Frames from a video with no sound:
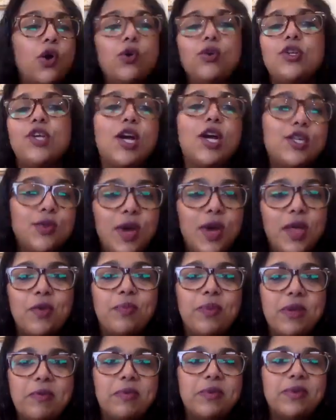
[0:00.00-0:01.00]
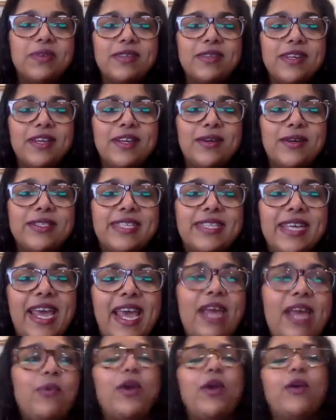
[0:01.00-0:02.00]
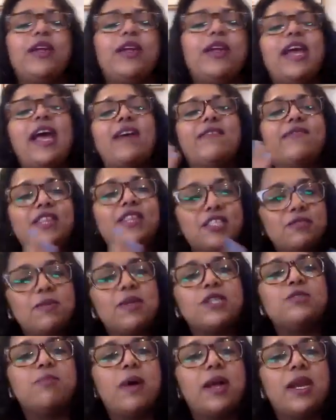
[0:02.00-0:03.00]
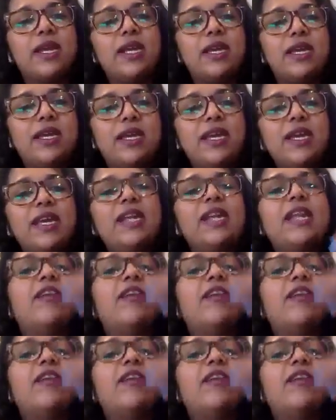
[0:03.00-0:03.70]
go talk to other people, and say, hey, we already have this much money.